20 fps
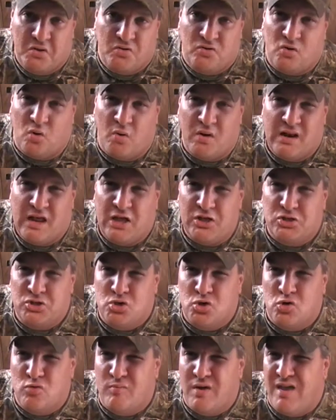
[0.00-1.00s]
So with like
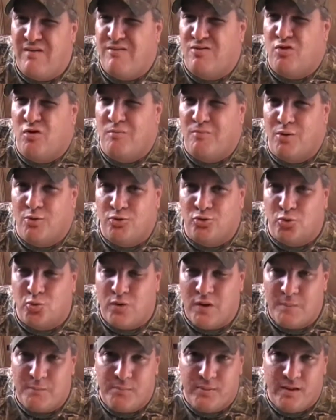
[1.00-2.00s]
2, maybe the most
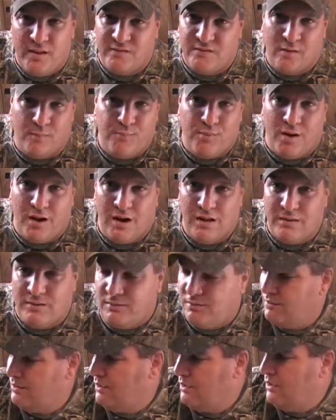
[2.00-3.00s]
3 pins, I'll
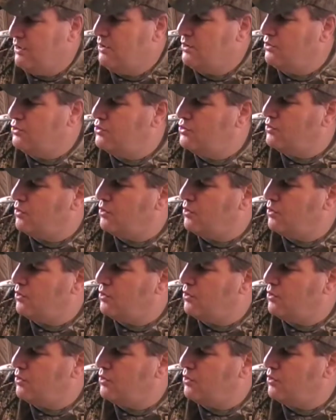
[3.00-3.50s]
probably do